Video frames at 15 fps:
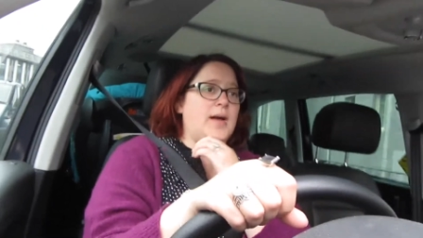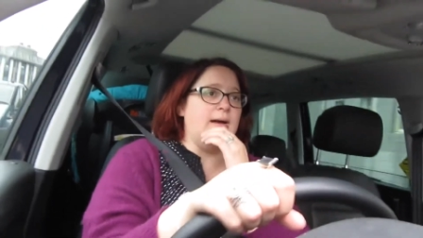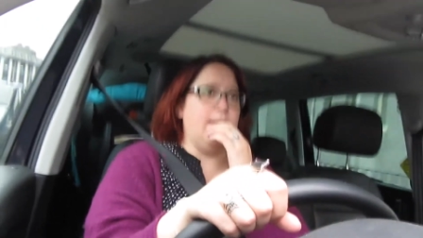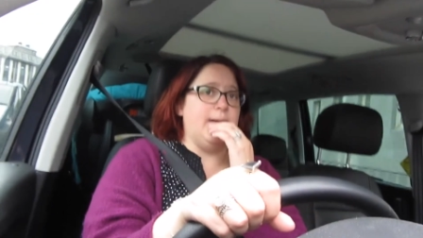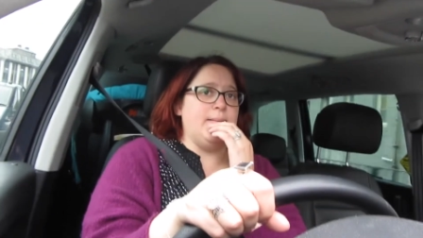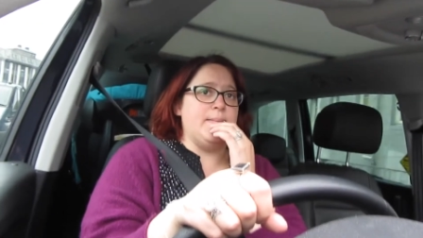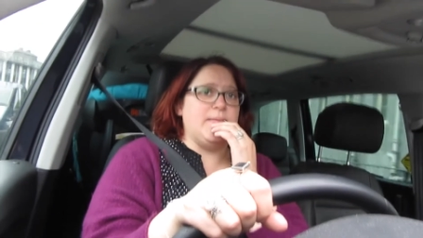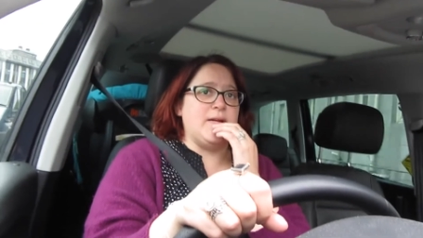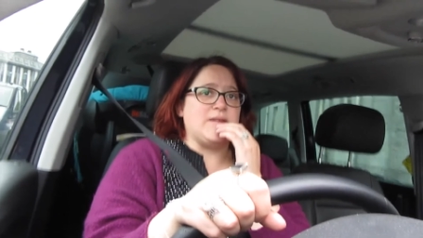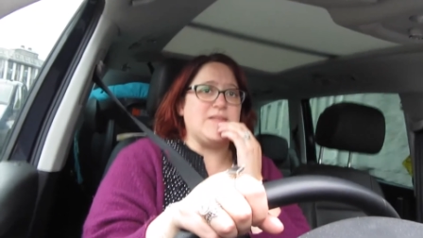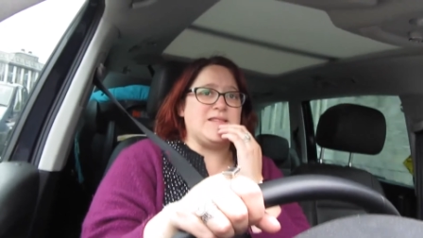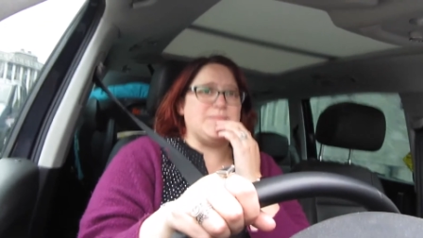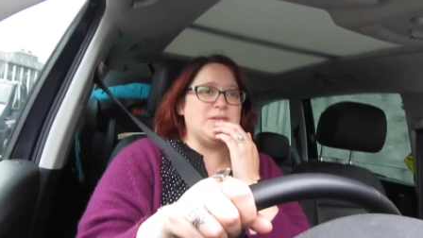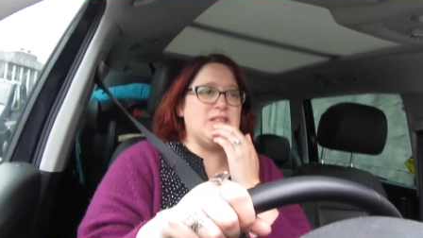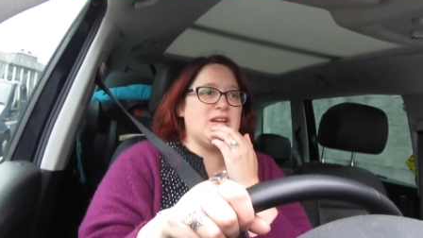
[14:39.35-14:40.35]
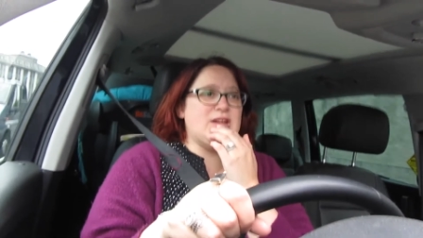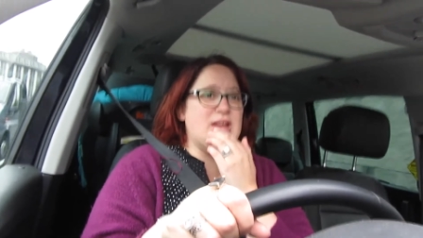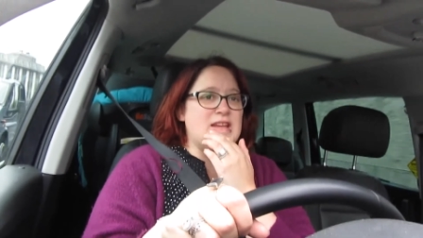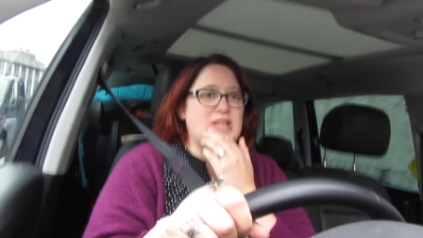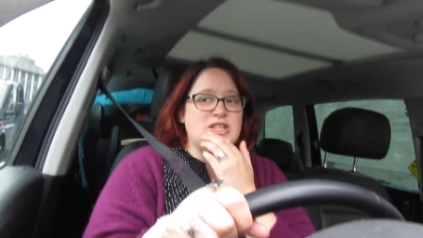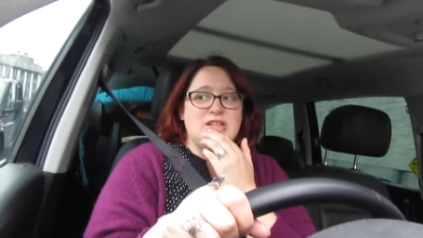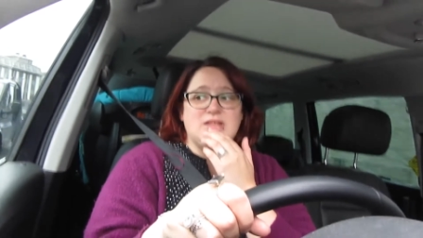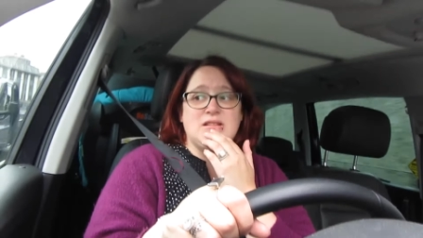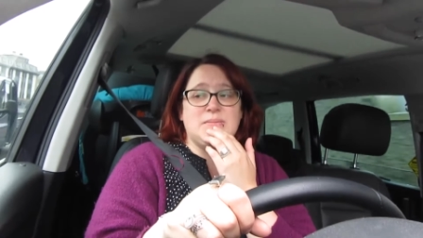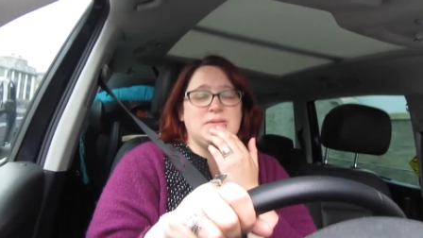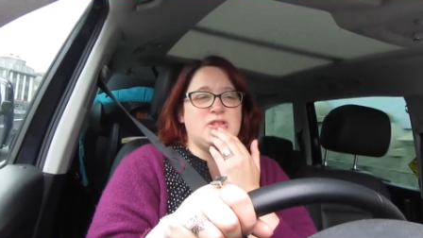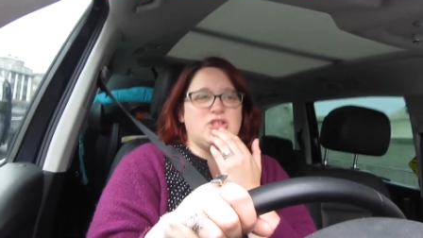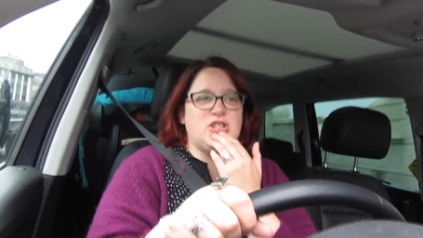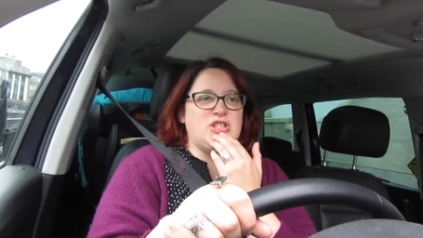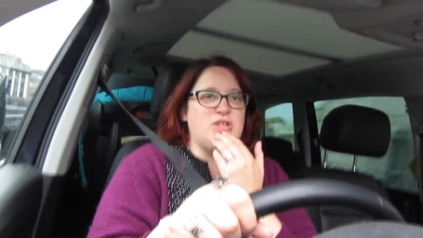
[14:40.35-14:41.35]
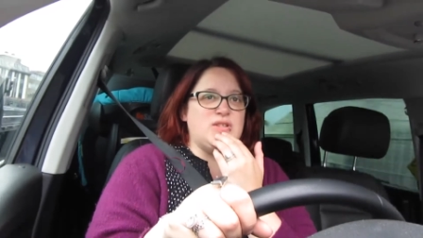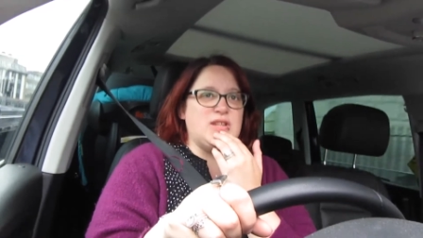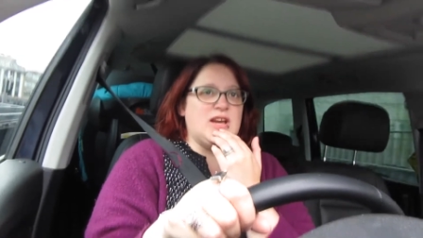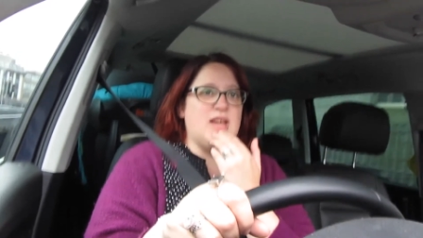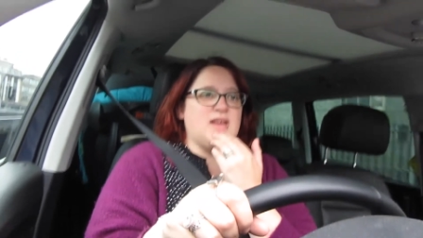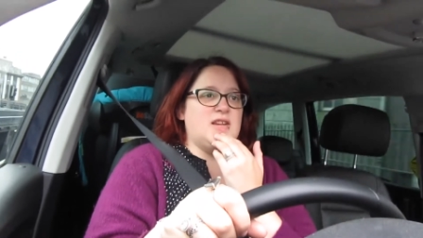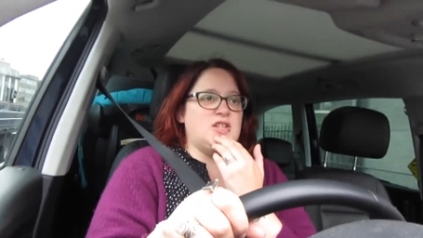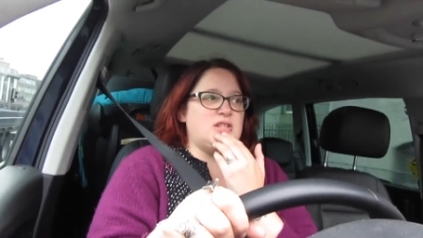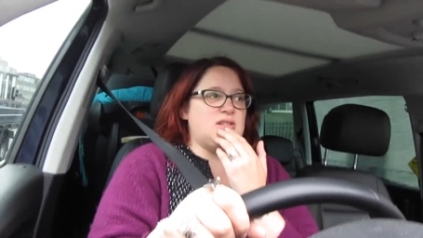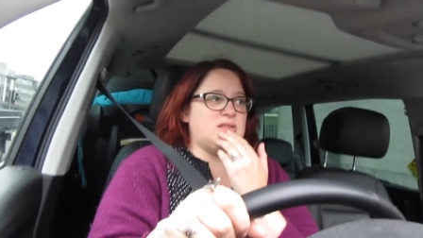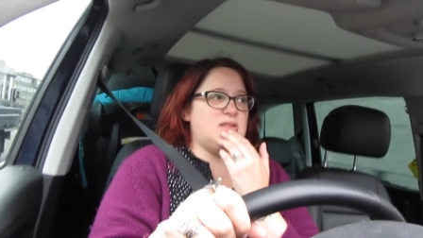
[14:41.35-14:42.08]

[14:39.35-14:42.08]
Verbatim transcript: I got some maternity jeans, but they're just too tight.